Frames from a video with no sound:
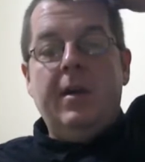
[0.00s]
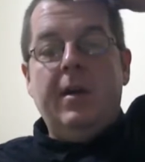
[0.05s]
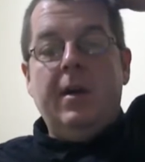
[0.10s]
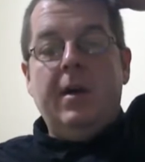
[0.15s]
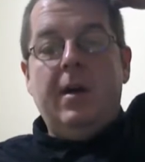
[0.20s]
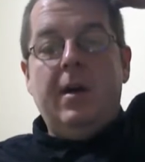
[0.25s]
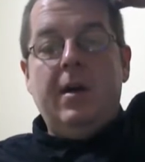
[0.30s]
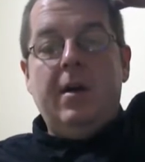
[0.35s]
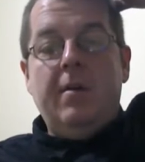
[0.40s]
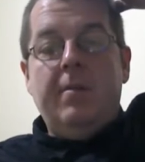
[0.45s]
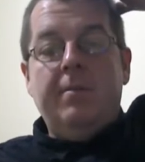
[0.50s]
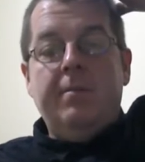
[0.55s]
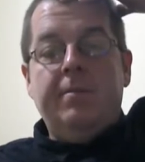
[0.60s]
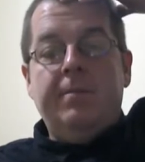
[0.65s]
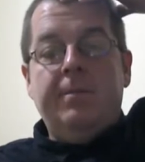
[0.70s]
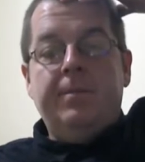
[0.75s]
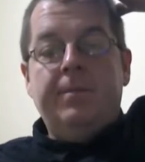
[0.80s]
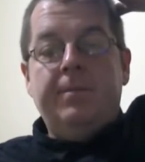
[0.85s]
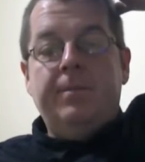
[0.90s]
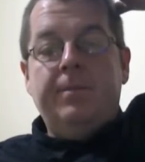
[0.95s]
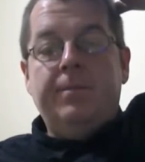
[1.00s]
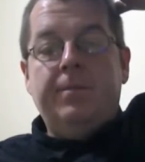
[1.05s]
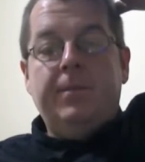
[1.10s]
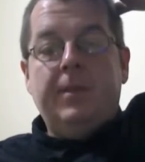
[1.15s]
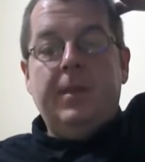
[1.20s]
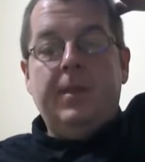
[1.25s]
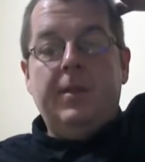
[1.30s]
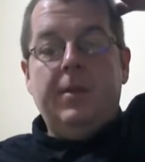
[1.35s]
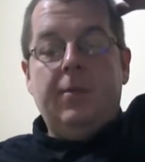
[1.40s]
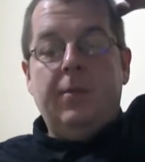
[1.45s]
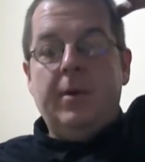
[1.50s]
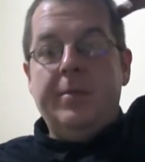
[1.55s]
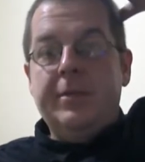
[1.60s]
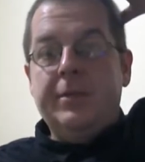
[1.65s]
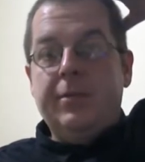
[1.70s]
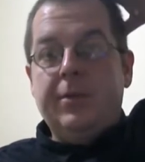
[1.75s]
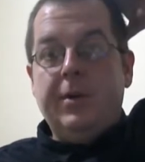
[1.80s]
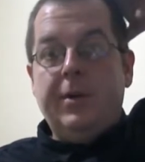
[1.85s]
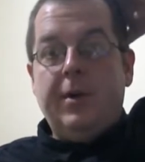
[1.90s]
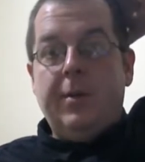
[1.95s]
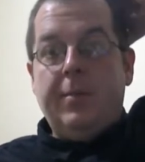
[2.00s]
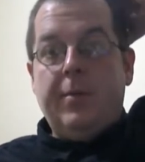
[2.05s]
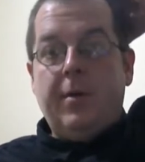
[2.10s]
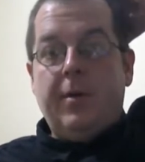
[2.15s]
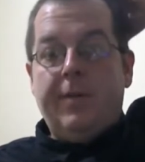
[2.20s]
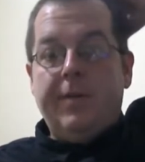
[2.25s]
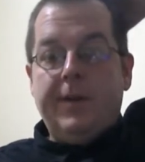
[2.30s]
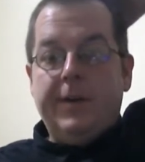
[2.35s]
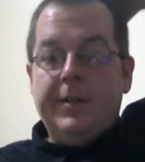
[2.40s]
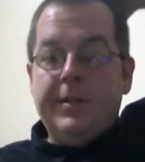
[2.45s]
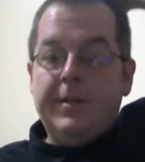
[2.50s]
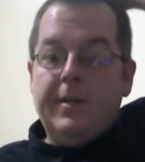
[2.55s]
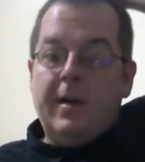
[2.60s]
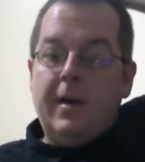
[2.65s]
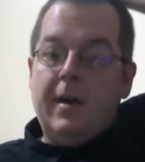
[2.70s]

The ribs were near perfect.